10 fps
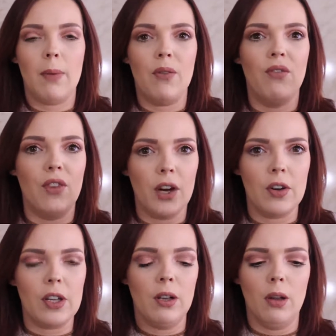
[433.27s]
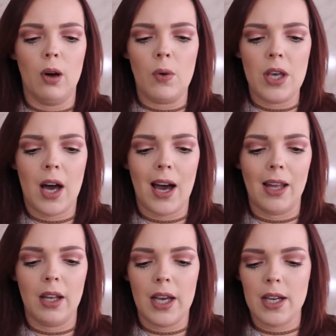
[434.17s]
but very glowy
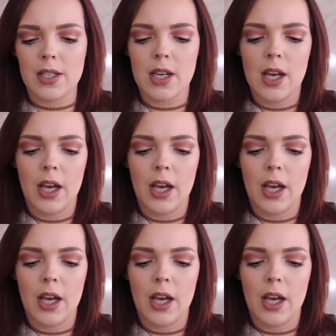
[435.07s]
highlight.